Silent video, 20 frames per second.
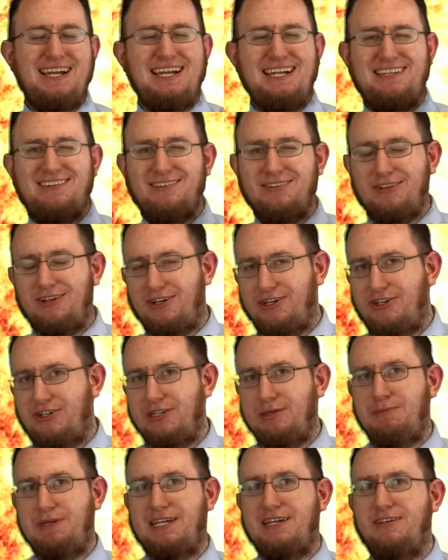it's
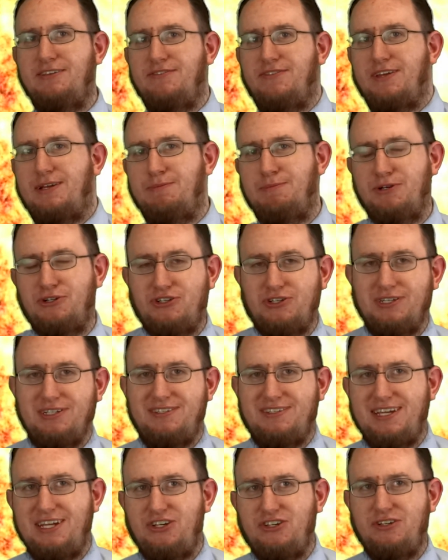largely because of the
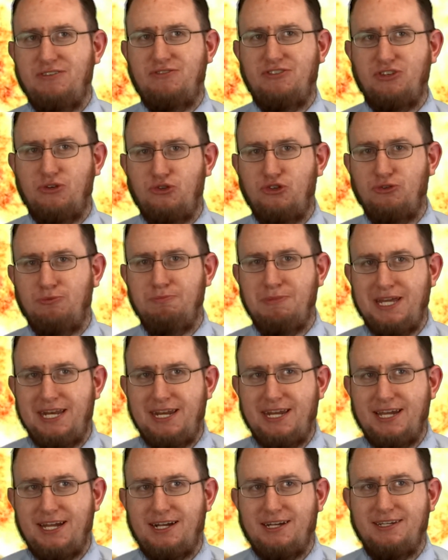commercialization of social
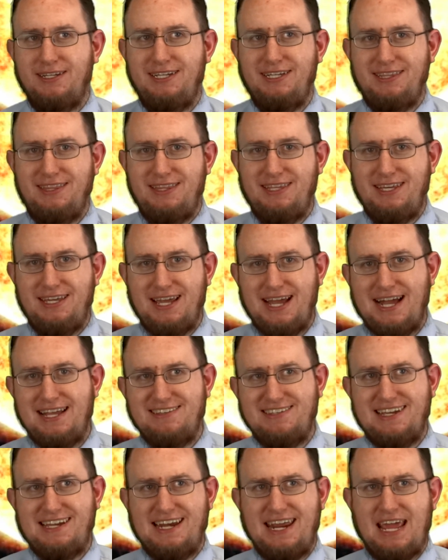media in the
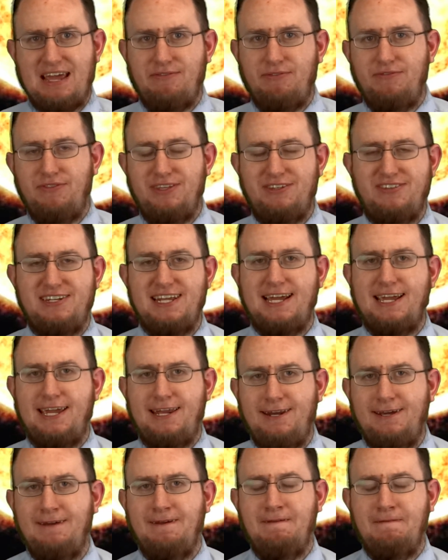second half of this decade.